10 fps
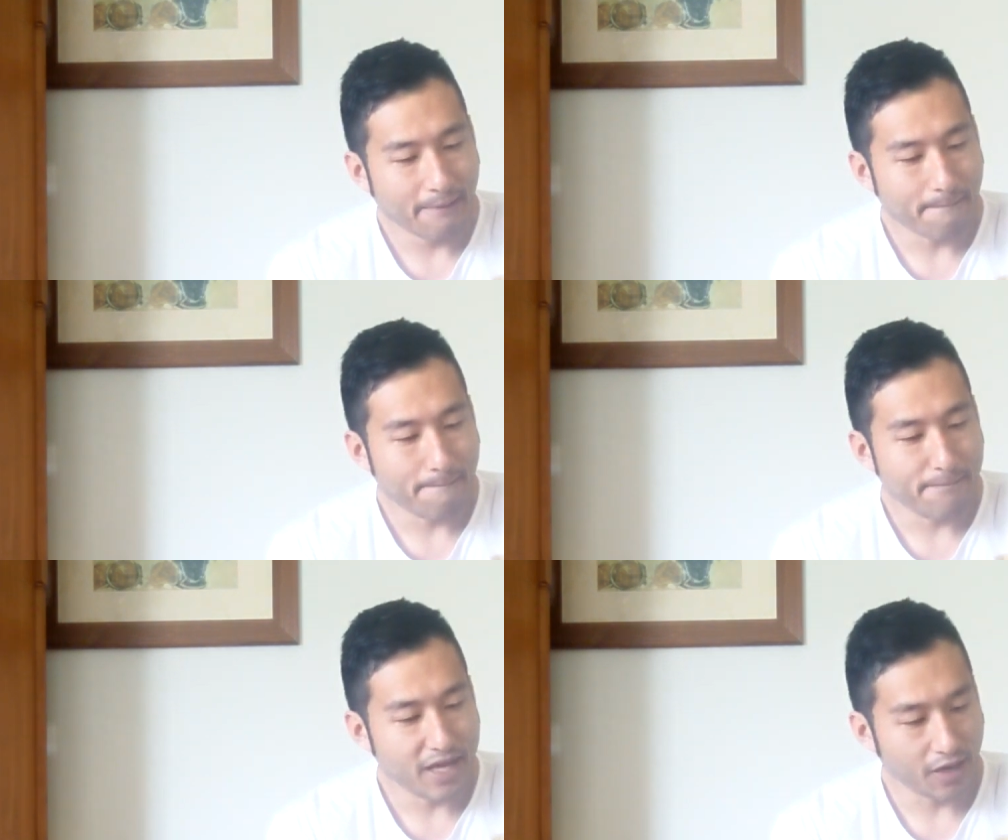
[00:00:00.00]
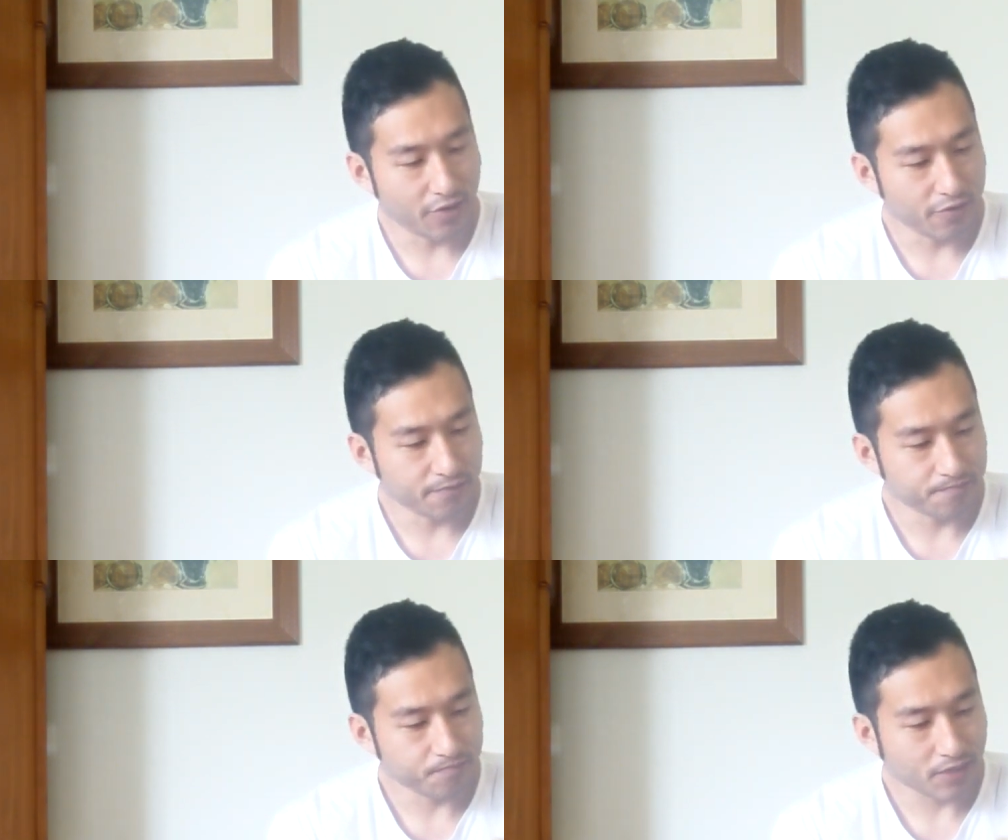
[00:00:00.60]
mellow
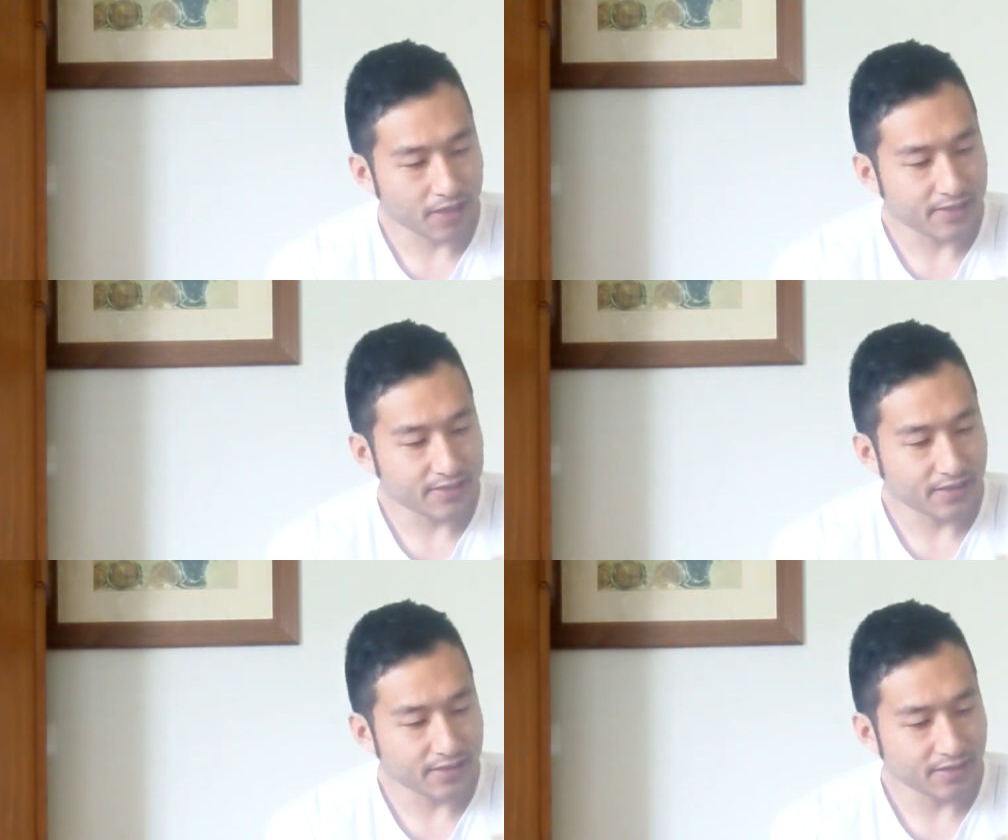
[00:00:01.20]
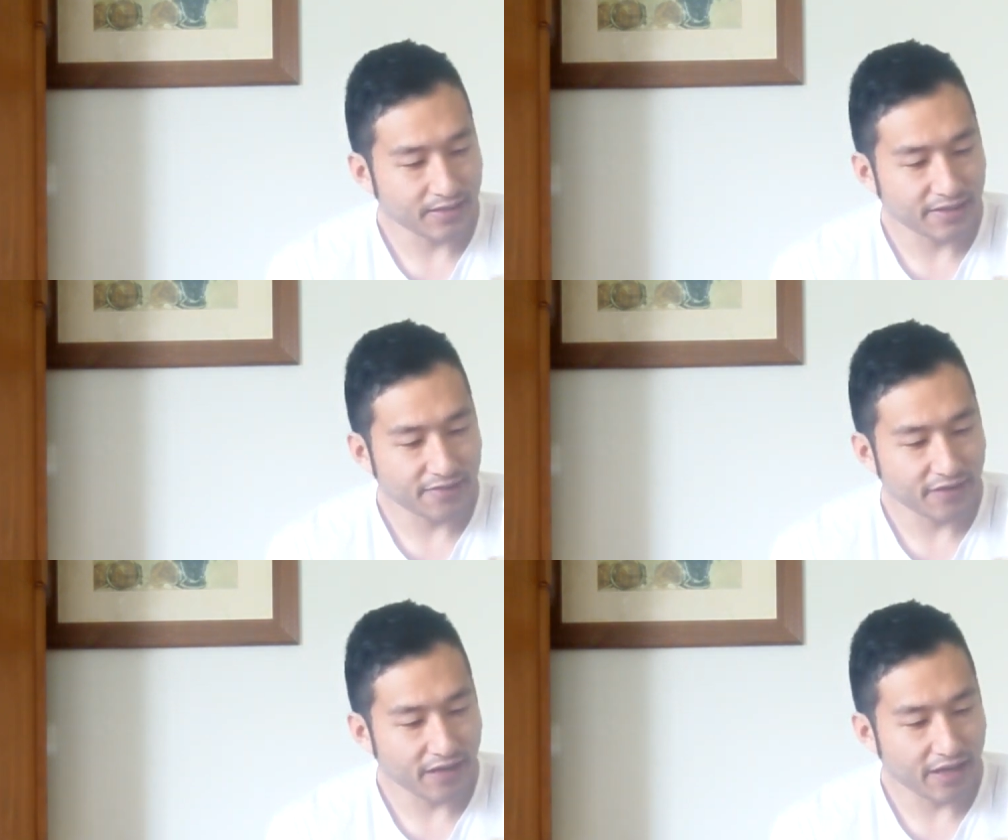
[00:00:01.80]
and it doesn't
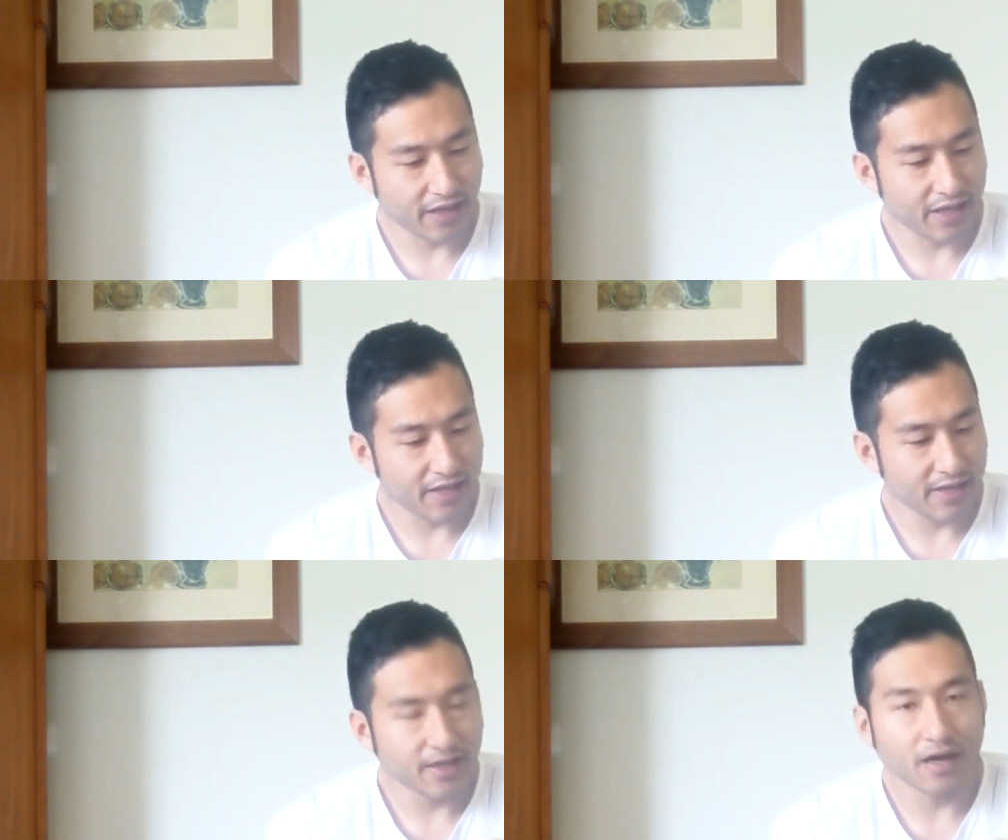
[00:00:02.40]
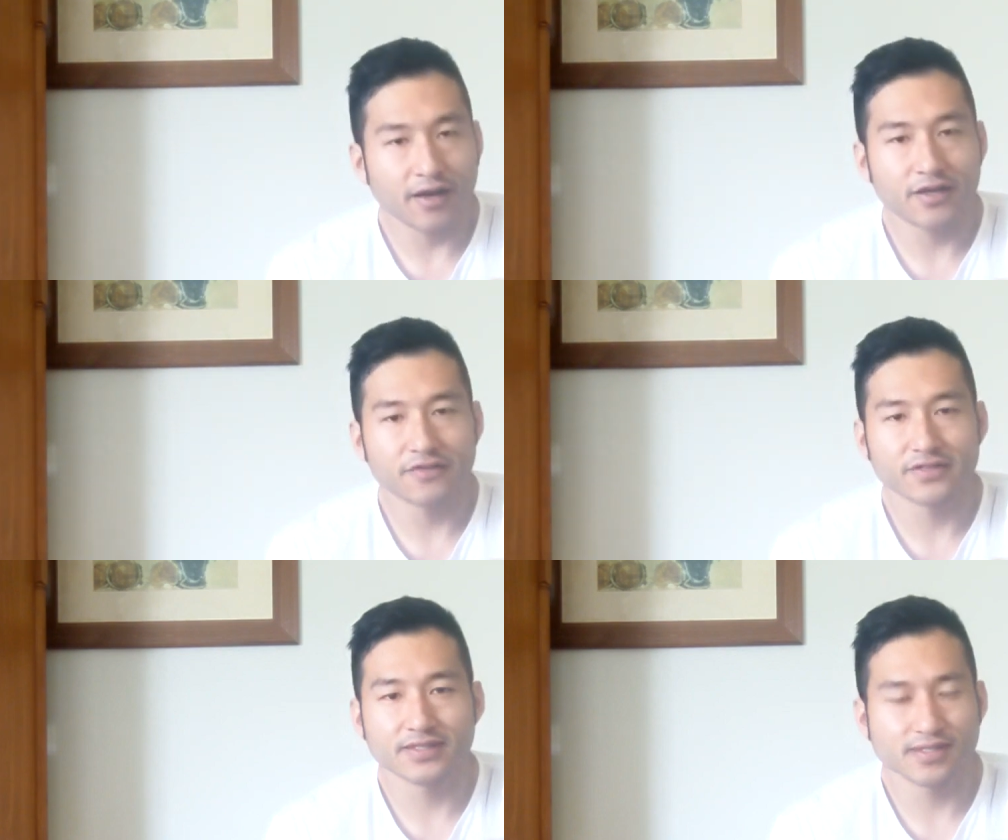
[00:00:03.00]
leave any kind
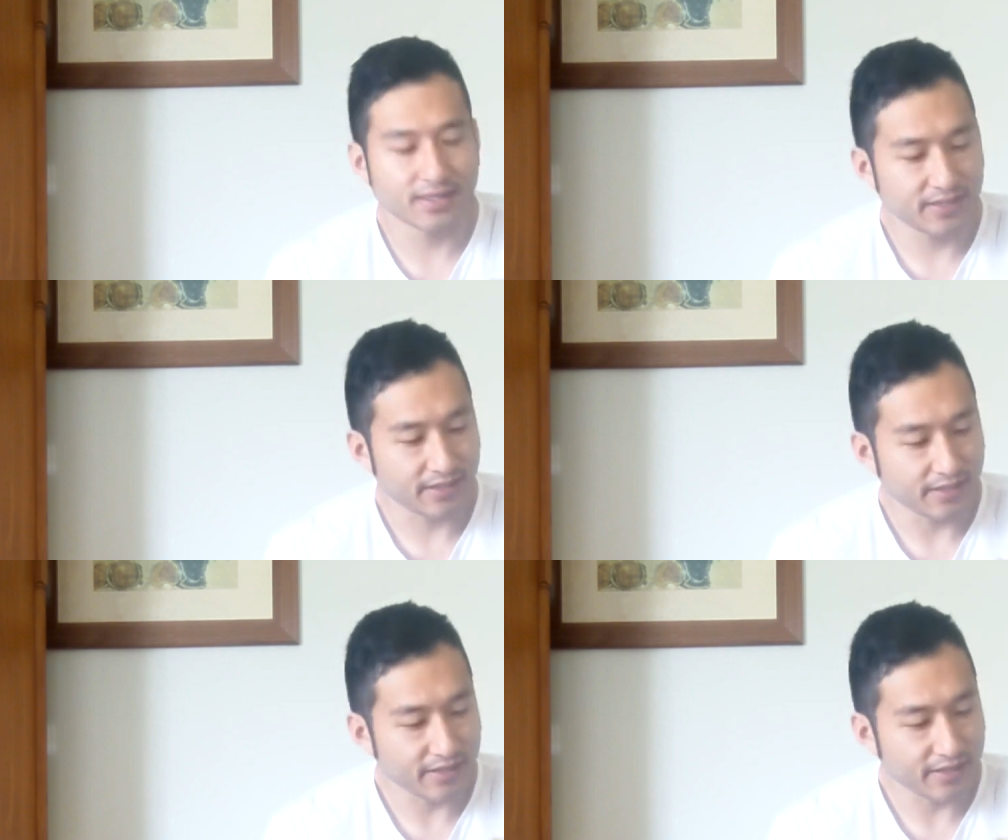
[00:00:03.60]
of acidity.